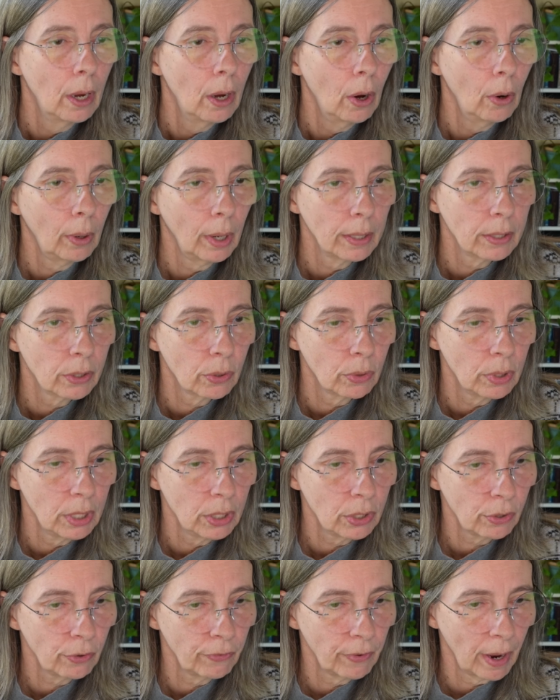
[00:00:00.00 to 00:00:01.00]
Okay, so
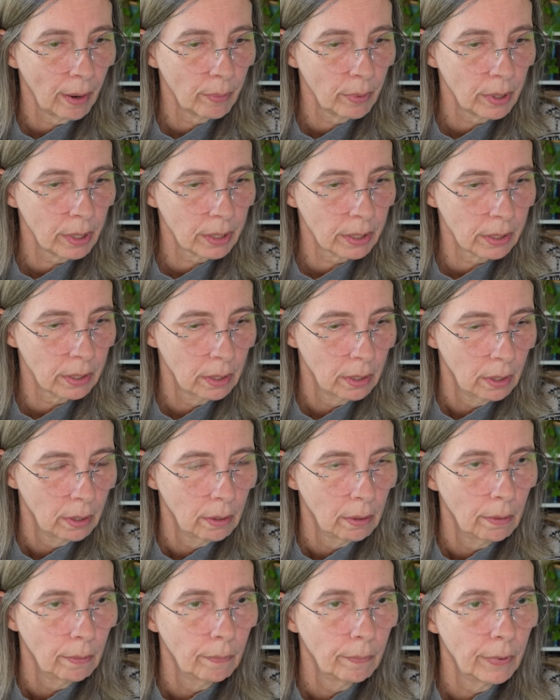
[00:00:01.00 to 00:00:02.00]
these are fabrics
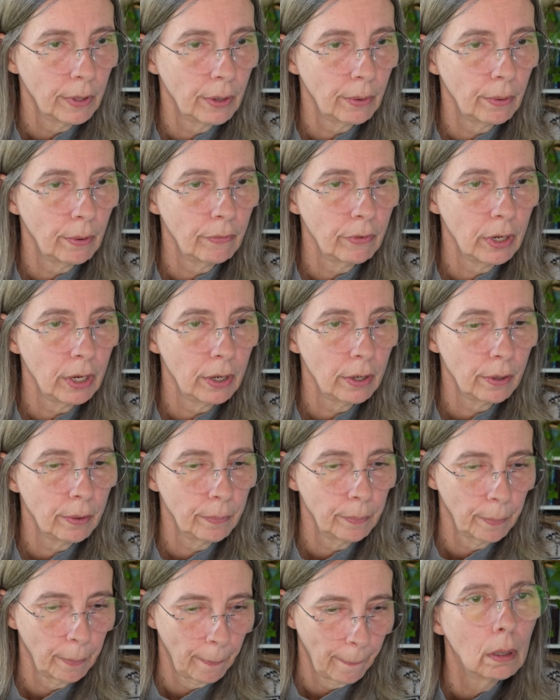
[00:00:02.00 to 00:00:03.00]
that are over here.